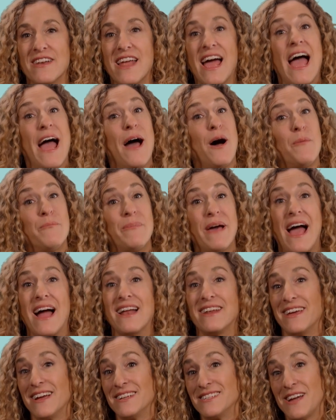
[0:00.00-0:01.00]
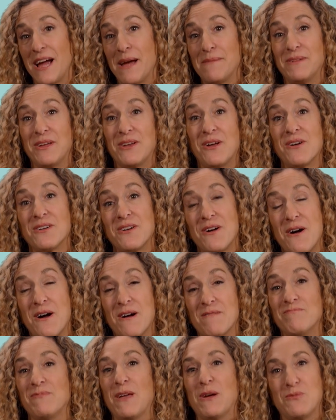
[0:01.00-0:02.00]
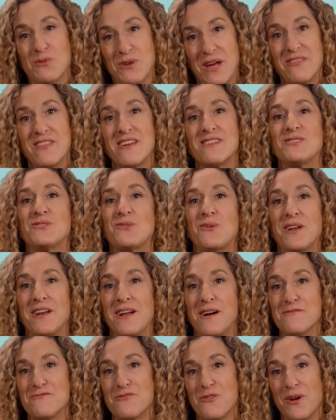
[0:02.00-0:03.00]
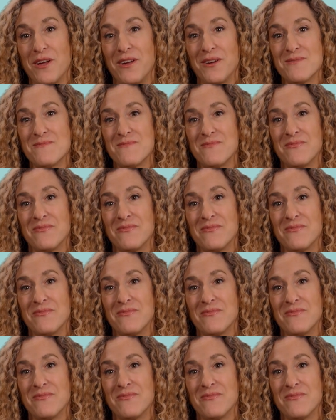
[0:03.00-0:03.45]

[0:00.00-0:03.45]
help@gettimely.com and we'll get that sorted out for you.